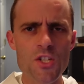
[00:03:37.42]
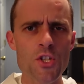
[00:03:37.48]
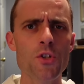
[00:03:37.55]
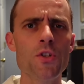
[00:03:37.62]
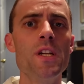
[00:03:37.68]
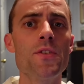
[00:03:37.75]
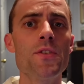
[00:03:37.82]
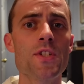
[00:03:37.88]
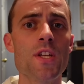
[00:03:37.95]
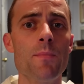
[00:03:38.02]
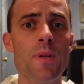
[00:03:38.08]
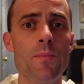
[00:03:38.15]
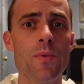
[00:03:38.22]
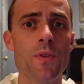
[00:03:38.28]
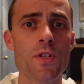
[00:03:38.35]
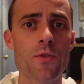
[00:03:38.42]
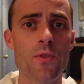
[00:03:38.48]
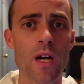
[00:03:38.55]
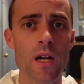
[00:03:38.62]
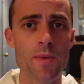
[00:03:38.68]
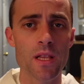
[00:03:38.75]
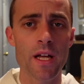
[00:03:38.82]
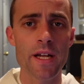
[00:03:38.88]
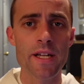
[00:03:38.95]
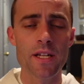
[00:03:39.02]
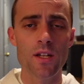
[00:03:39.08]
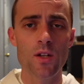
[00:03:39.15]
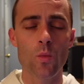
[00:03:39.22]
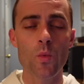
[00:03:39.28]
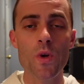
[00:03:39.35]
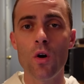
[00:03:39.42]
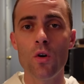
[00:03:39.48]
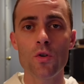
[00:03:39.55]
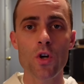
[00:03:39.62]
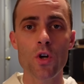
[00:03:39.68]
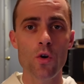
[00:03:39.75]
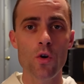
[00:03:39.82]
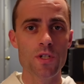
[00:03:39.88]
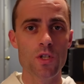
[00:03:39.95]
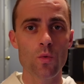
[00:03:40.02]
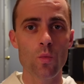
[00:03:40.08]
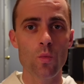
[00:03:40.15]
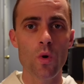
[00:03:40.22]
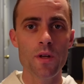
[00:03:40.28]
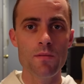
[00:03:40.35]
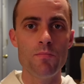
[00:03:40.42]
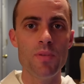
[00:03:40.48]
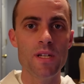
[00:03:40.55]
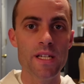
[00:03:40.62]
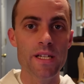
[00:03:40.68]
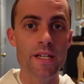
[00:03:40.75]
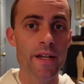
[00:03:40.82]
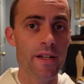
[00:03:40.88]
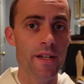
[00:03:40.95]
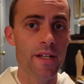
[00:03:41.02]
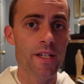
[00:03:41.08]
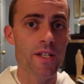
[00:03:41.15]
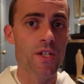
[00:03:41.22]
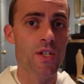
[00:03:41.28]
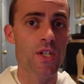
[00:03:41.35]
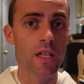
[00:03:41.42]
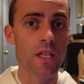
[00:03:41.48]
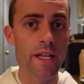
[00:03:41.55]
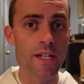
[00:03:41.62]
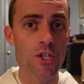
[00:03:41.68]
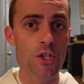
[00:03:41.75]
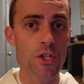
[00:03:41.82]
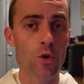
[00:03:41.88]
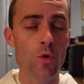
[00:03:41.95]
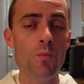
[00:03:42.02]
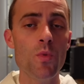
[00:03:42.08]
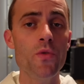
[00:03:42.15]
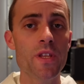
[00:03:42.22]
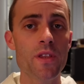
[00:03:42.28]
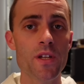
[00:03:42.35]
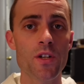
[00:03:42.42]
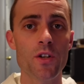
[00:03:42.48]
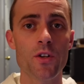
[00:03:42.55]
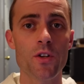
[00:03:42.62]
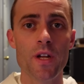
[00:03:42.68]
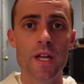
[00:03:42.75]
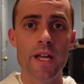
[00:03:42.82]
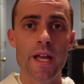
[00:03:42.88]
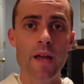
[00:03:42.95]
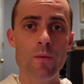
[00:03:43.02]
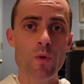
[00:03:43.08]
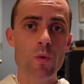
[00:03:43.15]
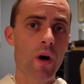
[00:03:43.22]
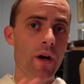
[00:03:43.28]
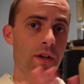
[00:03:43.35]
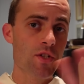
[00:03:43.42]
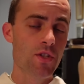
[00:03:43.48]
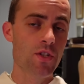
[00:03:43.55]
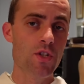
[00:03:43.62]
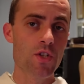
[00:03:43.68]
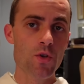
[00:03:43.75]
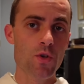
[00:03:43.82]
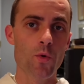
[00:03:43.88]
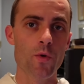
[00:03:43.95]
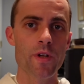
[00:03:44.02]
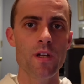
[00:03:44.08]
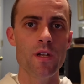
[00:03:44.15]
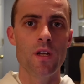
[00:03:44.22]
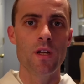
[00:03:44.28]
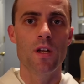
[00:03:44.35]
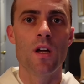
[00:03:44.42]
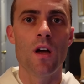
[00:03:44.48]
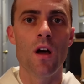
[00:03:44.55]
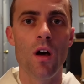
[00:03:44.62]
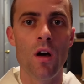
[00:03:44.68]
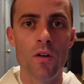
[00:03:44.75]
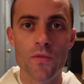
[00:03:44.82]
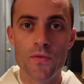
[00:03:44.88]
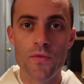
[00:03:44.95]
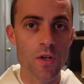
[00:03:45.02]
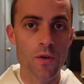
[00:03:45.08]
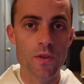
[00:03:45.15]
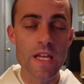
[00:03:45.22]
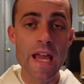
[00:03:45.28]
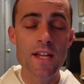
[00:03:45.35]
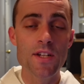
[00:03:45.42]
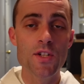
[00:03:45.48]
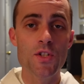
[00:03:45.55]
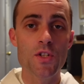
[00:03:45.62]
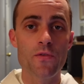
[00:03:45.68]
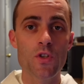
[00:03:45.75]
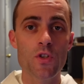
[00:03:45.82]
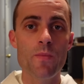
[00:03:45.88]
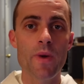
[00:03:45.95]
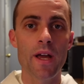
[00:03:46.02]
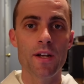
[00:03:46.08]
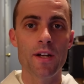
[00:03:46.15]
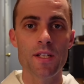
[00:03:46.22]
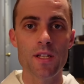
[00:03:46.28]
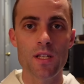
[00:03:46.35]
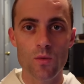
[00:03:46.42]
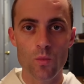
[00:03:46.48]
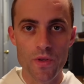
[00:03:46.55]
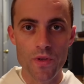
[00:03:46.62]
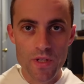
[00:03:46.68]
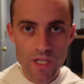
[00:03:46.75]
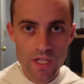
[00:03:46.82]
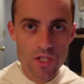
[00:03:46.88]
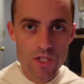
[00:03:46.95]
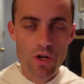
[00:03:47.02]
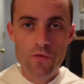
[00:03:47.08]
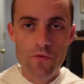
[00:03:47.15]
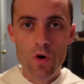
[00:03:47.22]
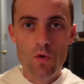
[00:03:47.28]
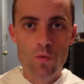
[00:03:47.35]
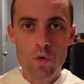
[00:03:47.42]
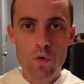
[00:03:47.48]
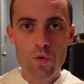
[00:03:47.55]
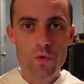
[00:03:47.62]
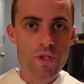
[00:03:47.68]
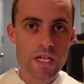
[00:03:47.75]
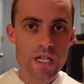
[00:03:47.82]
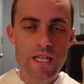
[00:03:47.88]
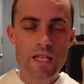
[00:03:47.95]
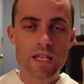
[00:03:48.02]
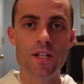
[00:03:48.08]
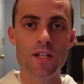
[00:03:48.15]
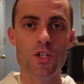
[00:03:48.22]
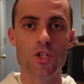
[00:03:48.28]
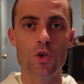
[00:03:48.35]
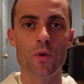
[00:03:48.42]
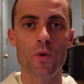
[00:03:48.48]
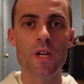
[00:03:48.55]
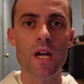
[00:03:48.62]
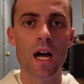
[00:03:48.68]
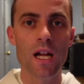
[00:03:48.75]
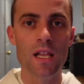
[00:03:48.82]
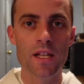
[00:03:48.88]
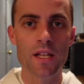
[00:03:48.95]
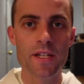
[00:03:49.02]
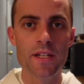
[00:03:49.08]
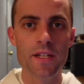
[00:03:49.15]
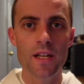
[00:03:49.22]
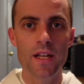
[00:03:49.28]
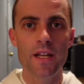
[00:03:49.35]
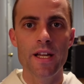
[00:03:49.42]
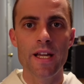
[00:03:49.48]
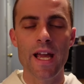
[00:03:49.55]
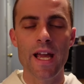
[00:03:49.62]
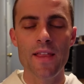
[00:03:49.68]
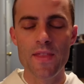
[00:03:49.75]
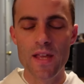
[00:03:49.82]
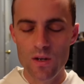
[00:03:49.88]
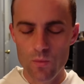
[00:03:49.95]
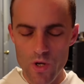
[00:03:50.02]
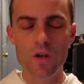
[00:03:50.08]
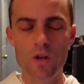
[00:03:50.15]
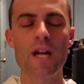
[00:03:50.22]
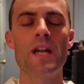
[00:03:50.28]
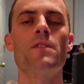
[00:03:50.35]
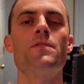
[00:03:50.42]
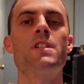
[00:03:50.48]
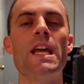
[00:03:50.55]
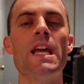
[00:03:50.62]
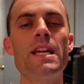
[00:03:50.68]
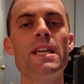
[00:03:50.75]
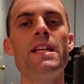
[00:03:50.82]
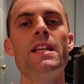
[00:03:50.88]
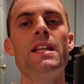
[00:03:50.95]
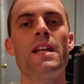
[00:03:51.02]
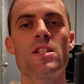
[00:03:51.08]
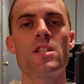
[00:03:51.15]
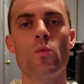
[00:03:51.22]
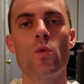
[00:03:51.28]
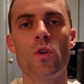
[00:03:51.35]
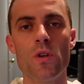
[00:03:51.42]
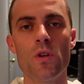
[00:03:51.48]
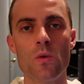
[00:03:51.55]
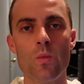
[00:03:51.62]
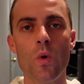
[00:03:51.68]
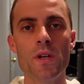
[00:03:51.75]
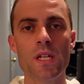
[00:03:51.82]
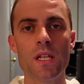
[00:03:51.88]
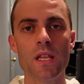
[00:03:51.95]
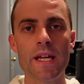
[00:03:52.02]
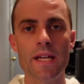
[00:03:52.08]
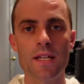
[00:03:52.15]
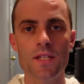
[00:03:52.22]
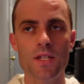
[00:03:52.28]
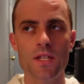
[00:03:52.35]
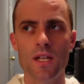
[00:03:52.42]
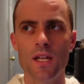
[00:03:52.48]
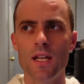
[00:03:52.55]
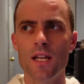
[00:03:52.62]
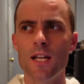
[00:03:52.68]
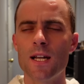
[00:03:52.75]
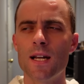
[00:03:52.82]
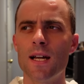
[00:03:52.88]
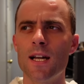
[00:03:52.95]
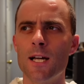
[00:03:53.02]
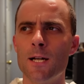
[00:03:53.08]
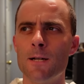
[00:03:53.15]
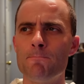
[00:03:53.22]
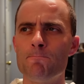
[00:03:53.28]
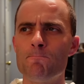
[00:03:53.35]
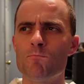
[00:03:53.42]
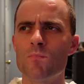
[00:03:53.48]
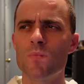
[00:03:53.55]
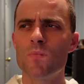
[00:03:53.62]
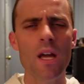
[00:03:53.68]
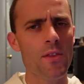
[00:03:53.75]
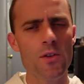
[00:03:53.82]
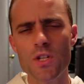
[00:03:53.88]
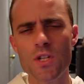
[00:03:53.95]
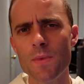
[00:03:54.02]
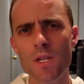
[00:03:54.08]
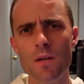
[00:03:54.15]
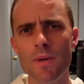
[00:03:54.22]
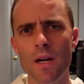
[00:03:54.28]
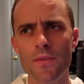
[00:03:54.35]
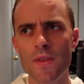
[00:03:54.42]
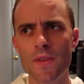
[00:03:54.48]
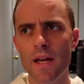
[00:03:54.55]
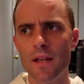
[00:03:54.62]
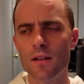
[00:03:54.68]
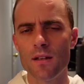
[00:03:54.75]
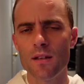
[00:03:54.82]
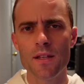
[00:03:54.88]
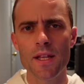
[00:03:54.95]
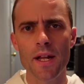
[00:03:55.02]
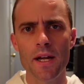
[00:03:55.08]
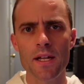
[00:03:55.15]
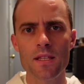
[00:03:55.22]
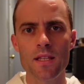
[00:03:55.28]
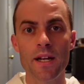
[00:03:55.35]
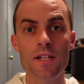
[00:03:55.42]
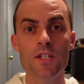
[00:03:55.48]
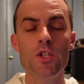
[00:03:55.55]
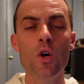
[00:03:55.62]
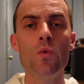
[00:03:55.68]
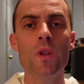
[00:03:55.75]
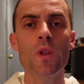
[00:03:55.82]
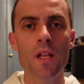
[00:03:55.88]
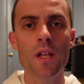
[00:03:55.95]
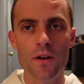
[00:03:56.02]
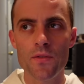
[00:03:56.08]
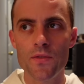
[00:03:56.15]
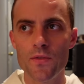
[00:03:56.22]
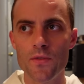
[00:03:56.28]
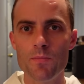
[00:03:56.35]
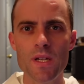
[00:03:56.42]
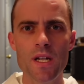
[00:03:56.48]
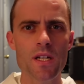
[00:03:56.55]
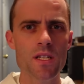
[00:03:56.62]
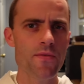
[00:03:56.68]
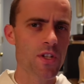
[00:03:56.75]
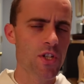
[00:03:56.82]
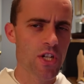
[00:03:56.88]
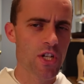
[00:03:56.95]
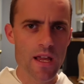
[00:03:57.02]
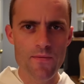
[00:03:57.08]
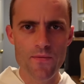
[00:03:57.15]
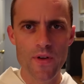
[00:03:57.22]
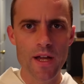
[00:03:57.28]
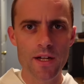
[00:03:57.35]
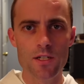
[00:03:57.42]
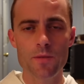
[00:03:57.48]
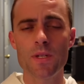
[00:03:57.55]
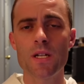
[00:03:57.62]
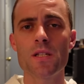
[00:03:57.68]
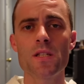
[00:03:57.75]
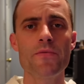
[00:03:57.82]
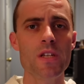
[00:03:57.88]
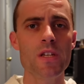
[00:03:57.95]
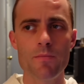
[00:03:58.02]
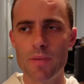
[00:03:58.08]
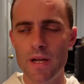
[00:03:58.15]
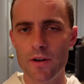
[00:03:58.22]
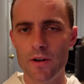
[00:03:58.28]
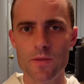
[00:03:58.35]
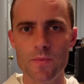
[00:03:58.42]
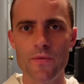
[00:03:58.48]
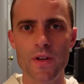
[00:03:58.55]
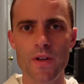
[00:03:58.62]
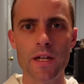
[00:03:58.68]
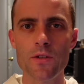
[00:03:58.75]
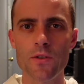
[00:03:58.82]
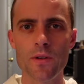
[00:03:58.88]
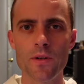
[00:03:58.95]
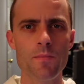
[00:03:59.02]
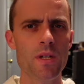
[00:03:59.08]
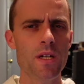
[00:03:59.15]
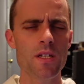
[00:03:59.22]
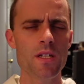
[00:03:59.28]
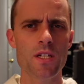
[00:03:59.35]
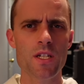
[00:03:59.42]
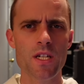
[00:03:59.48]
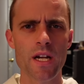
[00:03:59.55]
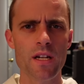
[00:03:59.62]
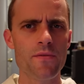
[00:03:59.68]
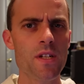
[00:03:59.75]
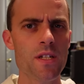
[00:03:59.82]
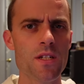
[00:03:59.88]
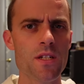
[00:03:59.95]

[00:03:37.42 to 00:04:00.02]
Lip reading: So you hear some people describe it like we all go into one big celestial movie theater and we watch the story of, you know, the ages of humanity with each of our roles in that story highlighted. And then we all kind of take it in, as it were, in one glance. Yeah, there's something about that I don't love because of the shame factor, because of the embarrassment factor, and because it just kind of